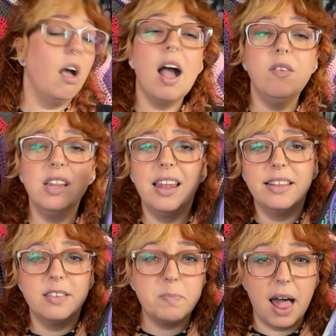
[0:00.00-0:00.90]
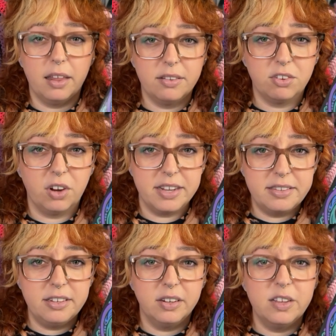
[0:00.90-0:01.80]
I really like this Paladin's Grace
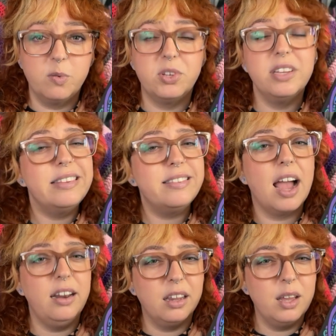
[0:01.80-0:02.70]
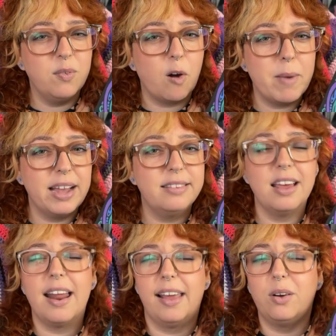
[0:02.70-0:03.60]
series, which is technically romance,
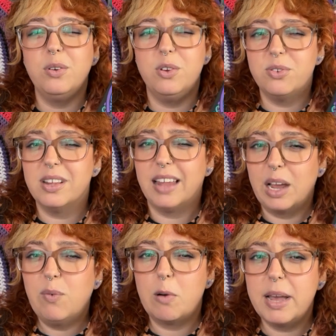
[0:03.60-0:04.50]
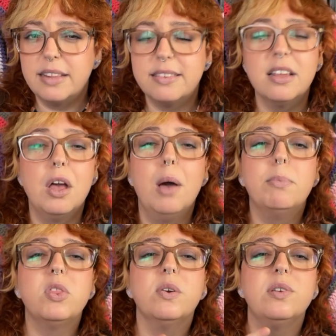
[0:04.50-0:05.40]
and I don't usually like romance,
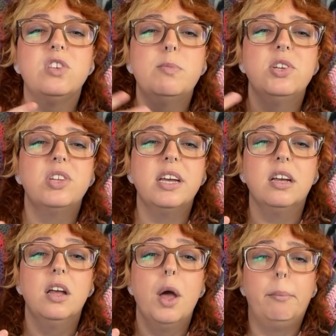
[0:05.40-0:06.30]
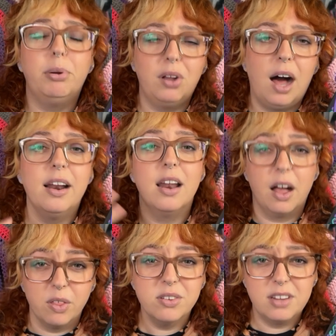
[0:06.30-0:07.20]
but there is so much like plot and
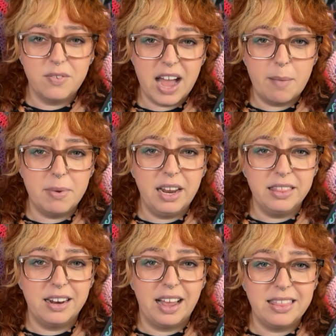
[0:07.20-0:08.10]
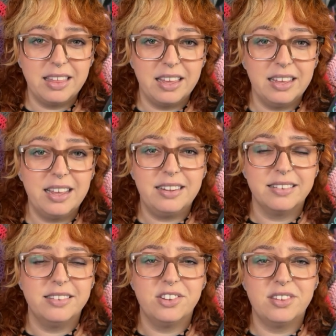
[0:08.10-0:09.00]
other stuff happening that I think it
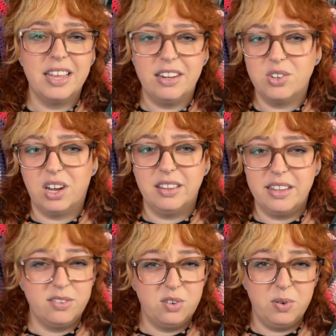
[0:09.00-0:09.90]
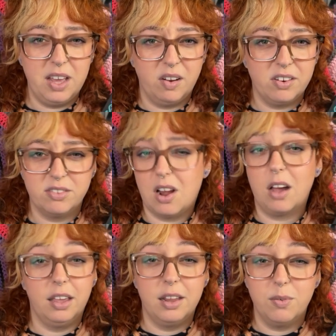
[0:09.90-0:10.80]
doesn't just hinge on these two characters
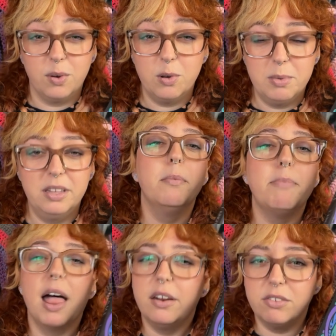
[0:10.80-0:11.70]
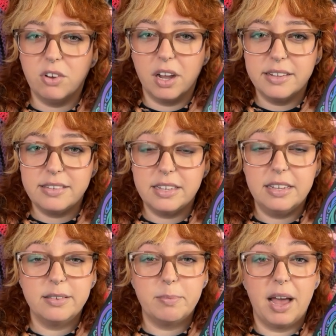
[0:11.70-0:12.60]
talking in a room. Paladin's Grace
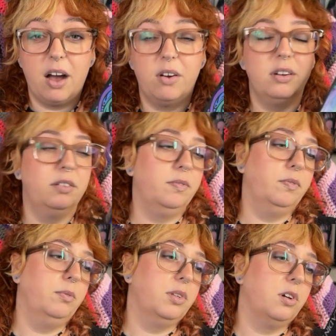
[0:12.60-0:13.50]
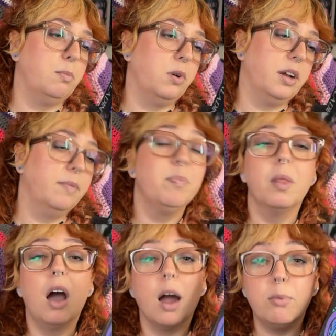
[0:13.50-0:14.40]
is about, what's our boy?
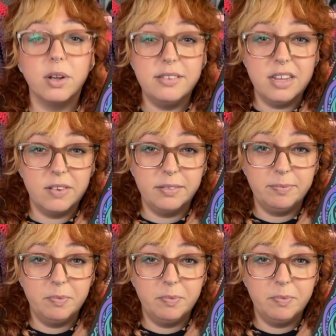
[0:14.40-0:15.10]
Our boy Steven,